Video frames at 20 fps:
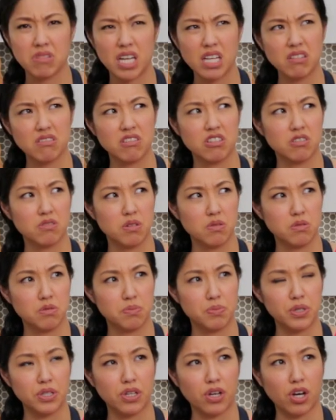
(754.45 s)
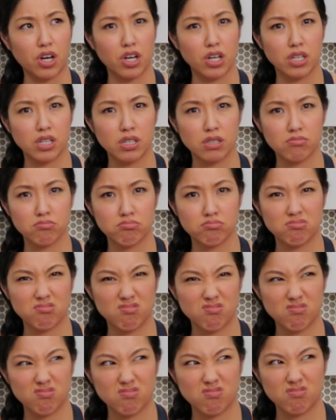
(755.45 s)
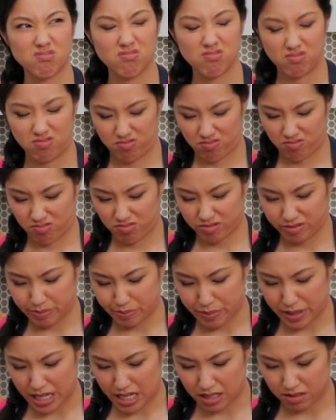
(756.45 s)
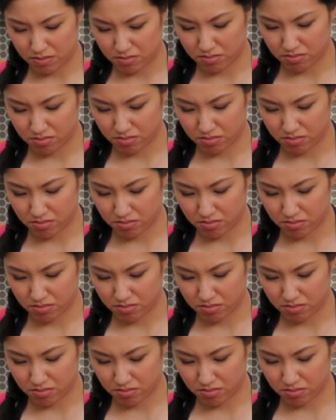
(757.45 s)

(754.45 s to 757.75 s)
I don't know what would be good, but